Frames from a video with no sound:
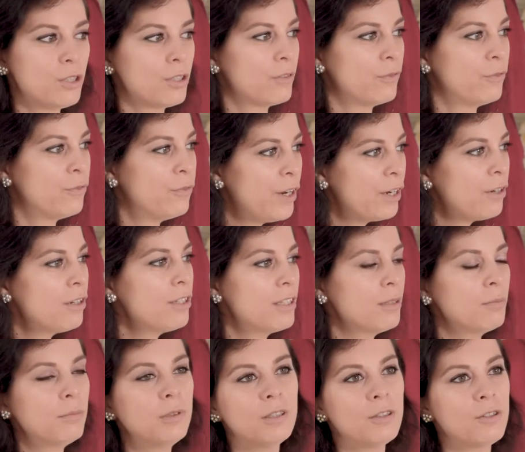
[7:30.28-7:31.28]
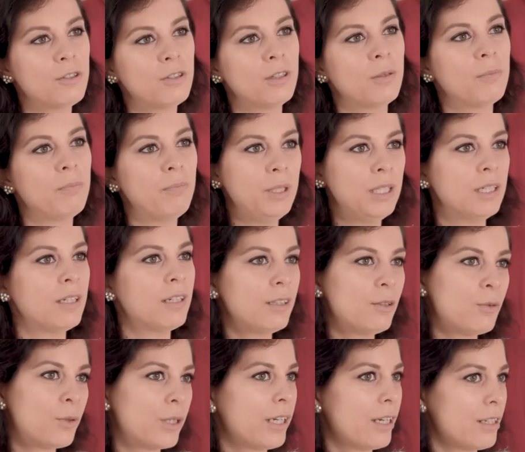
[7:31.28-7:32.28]
is very similar to the
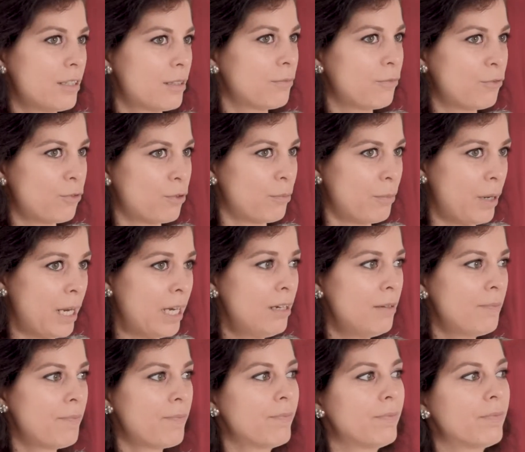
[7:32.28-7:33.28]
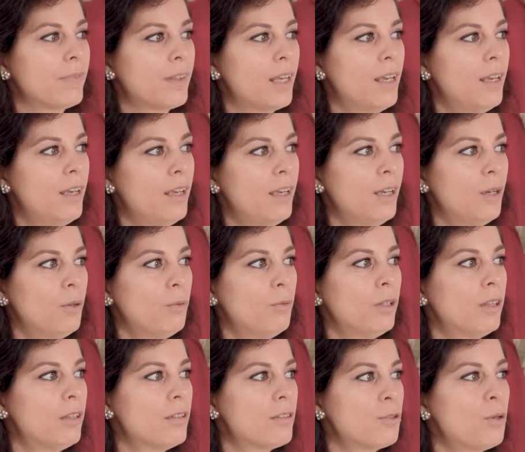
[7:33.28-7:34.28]
penile orgasm for men,
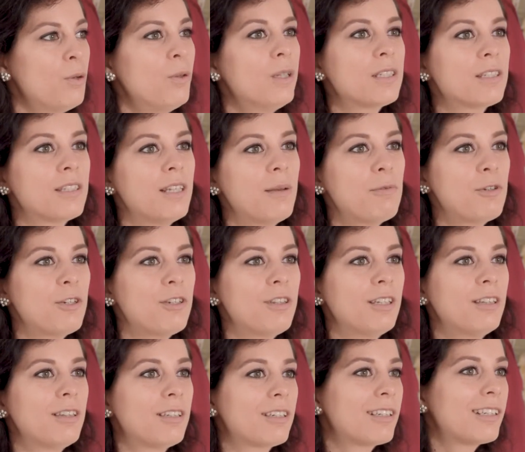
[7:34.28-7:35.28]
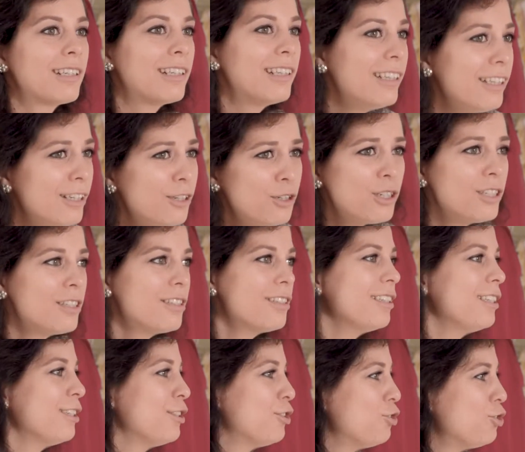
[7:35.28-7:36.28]
with the sole exception that the
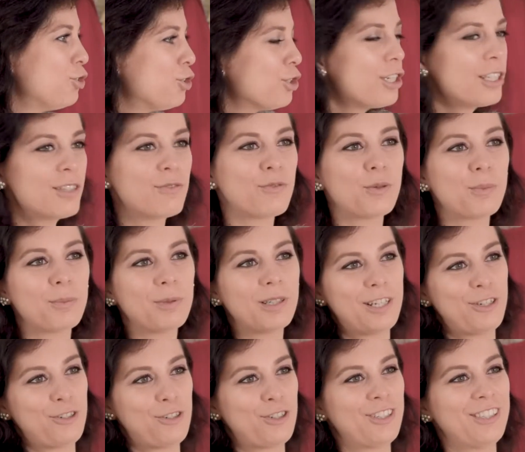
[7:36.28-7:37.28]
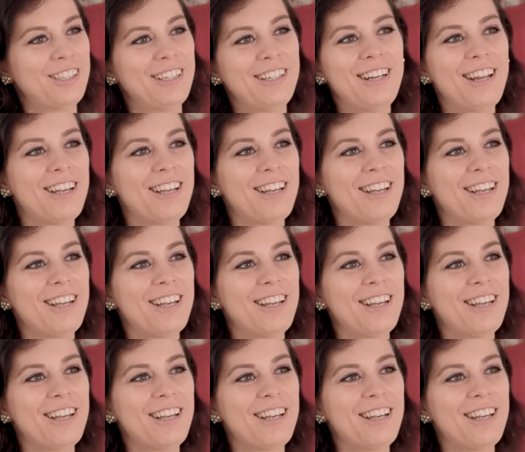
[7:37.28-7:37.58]
clitoris is just for pleasure. It